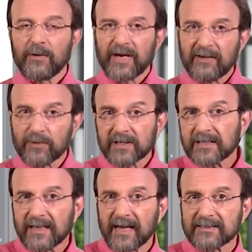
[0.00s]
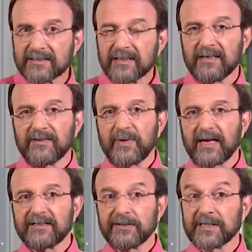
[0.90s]
We have one class of
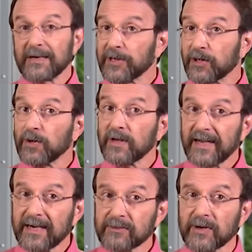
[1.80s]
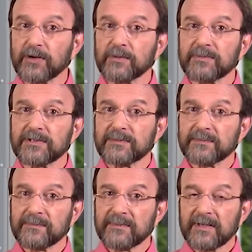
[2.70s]
bacteria that we call aerobes.
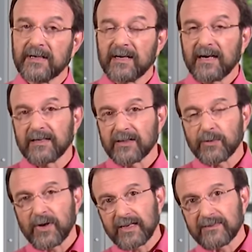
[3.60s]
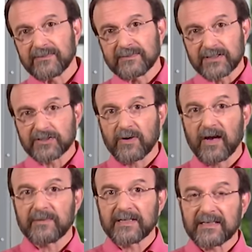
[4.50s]
Another way of
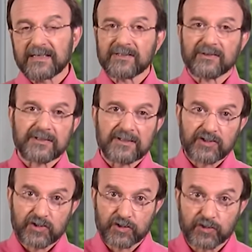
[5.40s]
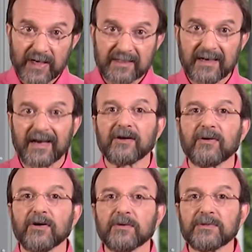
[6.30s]
describing these are strict
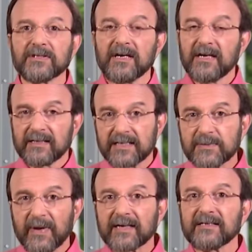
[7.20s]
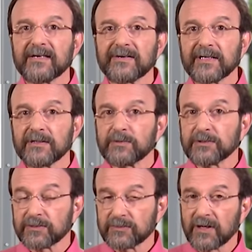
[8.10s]
aerobes. These bacteria
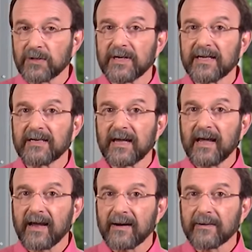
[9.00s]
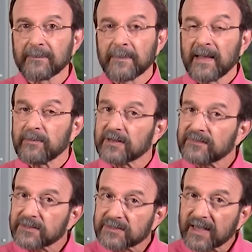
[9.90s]
will grow in air, but
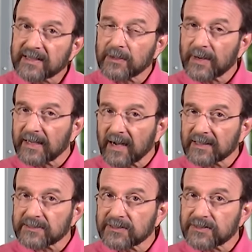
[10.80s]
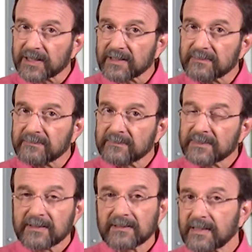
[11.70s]
if you take away oxygen,
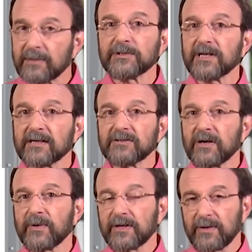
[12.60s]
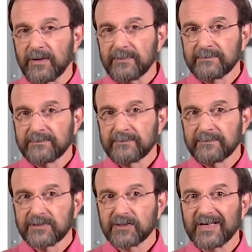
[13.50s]
they will not grow at all.
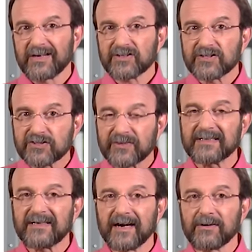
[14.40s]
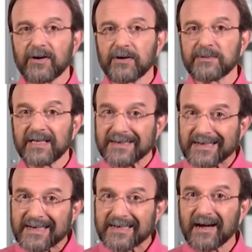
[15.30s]
So they are strict aerobes. They
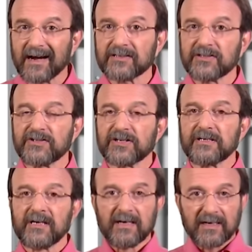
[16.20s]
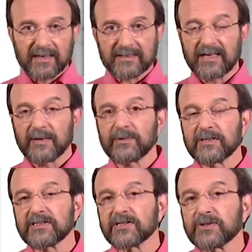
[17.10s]
need oxygen. An example
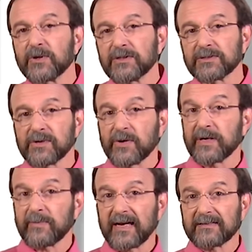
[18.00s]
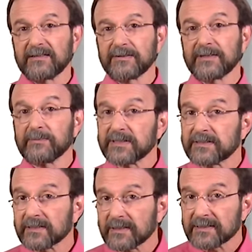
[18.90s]
is the soil-growing bacteria
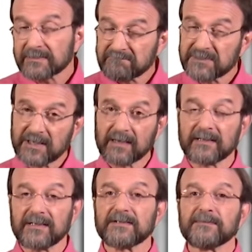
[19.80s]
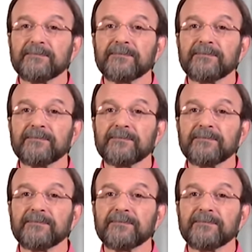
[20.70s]
Bacillus subtilis.